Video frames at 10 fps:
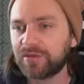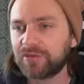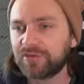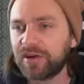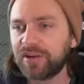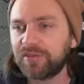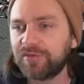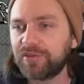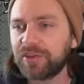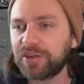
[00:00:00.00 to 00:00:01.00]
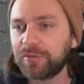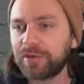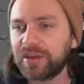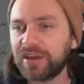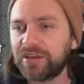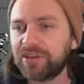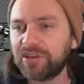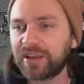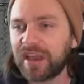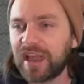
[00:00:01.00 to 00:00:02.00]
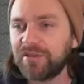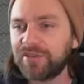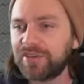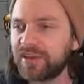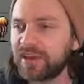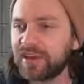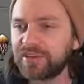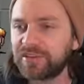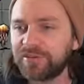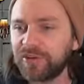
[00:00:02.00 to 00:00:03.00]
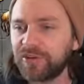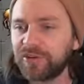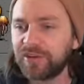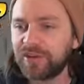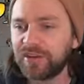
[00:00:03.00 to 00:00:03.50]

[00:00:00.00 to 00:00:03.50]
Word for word: trying to fully complete it and unlock everything is fun.